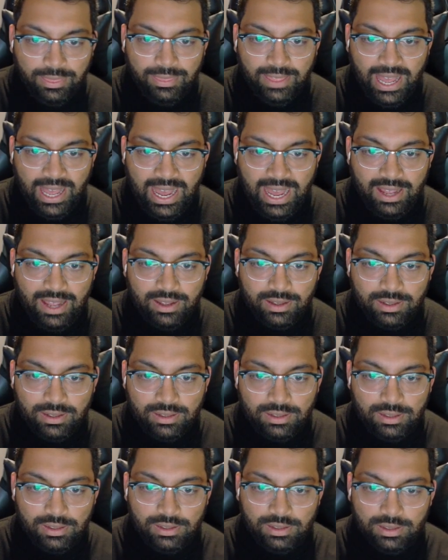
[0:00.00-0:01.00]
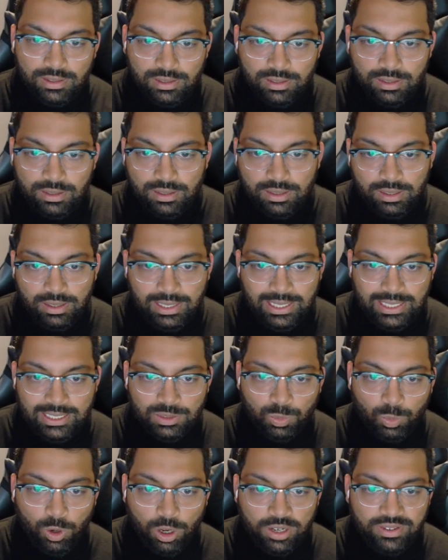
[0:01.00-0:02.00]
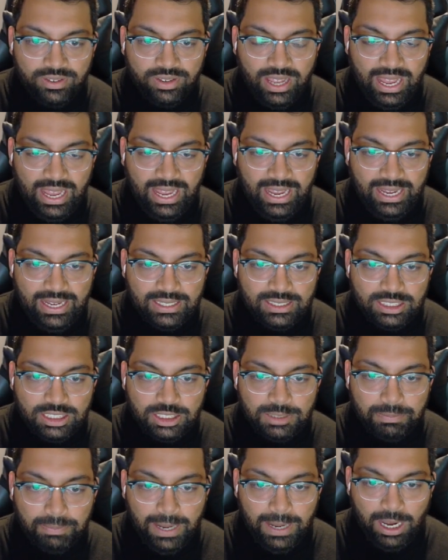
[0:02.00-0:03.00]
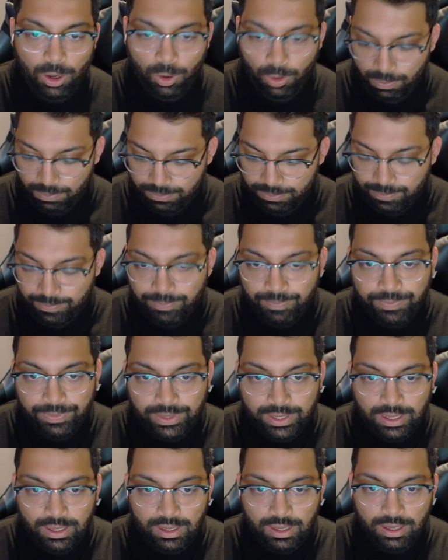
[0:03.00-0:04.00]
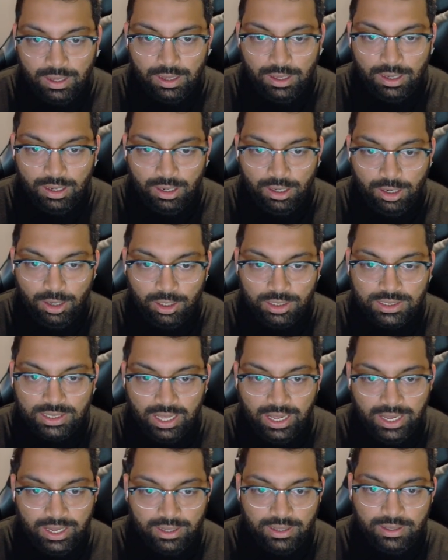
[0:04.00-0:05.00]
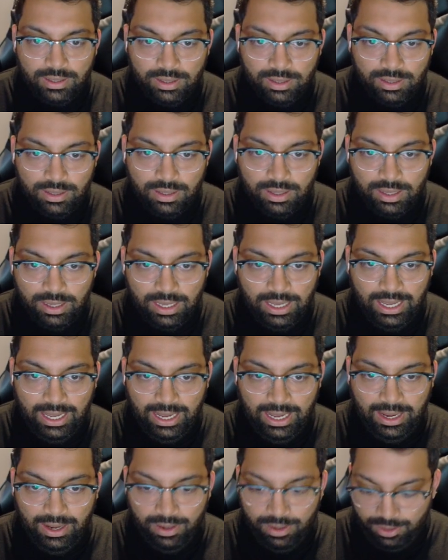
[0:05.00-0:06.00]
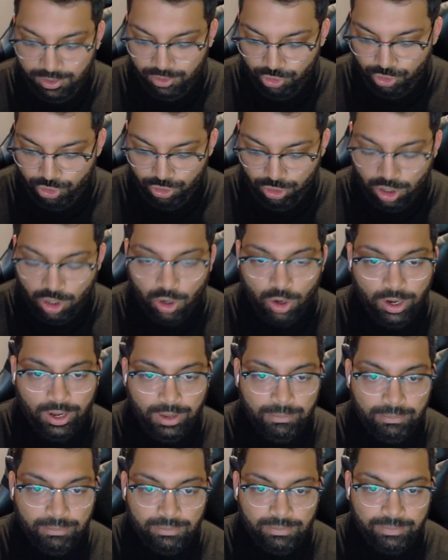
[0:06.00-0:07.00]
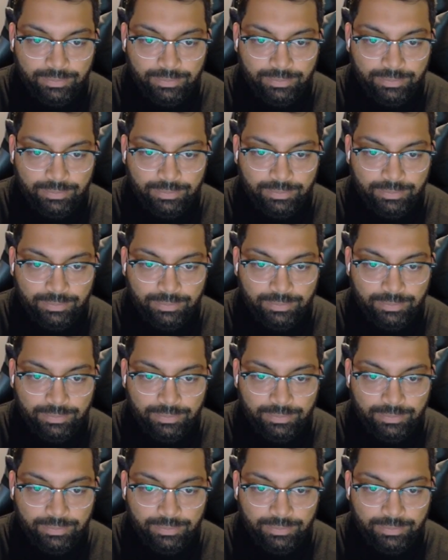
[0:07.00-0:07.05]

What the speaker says: That is what a spell looks like in Draconim.